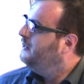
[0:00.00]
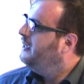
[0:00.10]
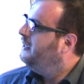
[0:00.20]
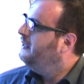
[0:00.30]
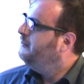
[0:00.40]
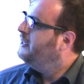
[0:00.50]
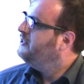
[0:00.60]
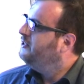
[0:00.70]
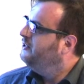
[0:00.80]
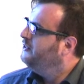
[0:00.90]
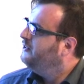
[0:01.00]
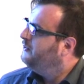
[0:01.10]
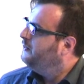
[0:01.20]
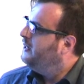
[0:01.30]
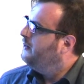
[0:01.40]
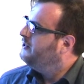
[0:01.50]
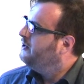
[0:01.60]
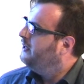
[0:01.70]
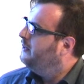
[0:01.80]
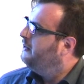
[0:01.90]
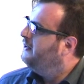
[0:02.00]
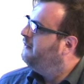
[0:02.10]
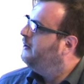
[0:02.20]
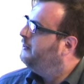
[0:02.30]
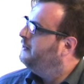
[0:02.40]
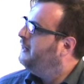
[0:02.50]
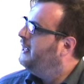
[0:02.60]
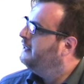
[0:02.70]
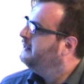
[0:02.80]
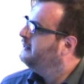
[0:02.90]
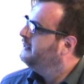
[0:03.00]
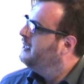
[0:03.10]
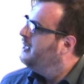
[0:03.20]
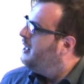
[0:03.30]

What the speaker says: what I mentioned when I was talking about development plans,